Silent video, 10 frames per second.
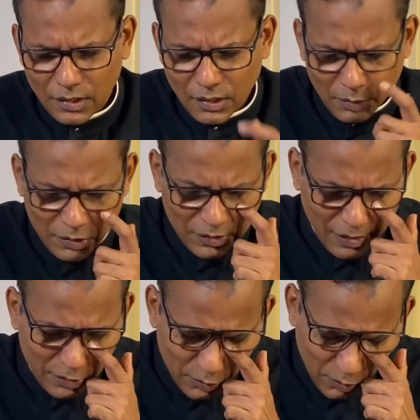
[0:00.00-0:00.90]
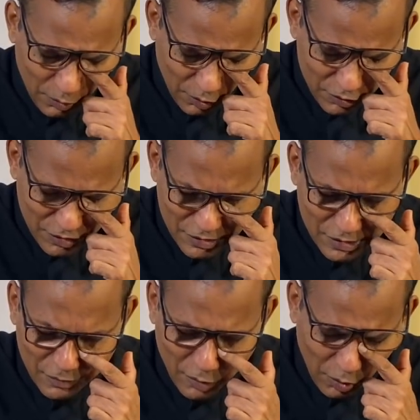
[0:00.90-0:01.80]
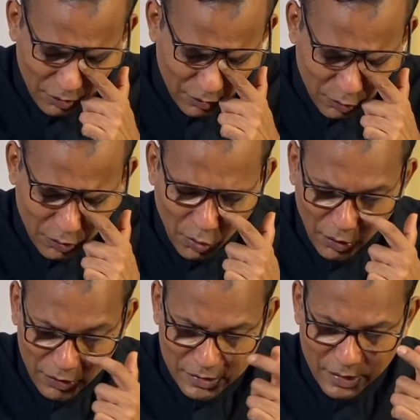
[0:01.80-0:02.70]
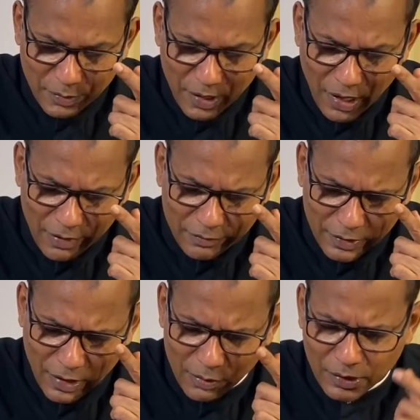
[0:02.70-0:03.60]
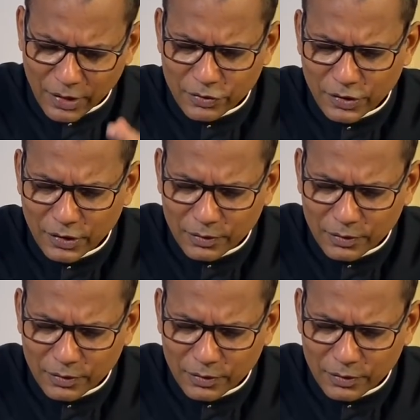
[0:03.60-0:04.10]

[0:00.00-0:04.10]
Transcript: I want to thank you, Lord Jesus, for all the good lawyers that we have in our country.